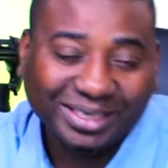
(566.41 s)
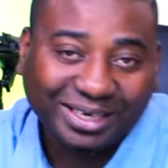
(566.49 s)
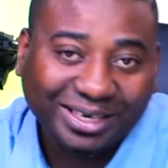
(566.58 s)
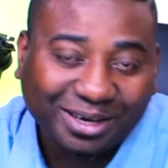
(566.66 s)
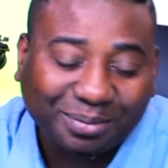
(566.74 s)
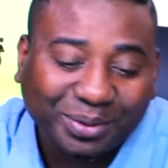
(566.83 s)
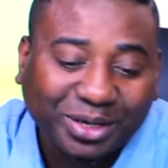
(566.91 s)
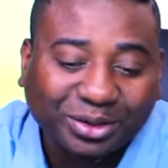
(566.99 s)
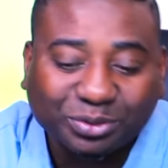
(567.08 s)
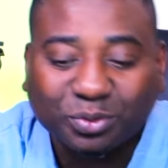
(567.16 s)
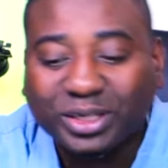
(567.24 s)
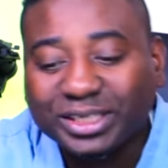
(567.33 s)
you know,
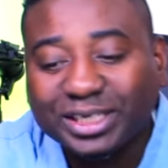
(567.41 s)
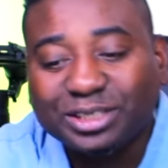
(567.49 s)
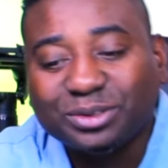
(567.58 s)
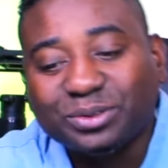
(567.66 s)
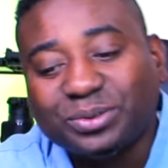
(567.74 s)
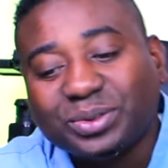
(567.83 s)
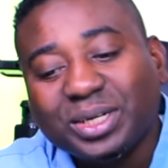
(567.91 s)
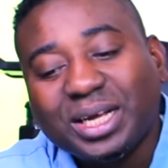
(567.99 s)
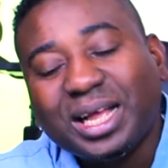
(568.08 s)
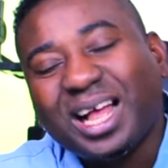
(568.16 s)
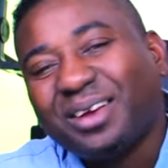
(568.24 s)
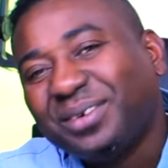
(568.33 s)
because what they do
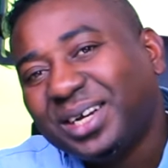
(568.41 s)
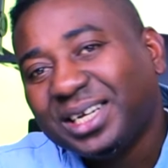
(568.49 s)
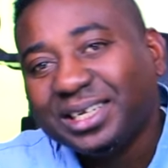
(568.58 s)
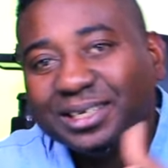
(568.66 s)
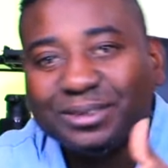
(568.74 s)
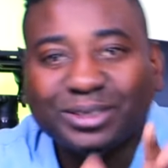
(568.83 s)
are really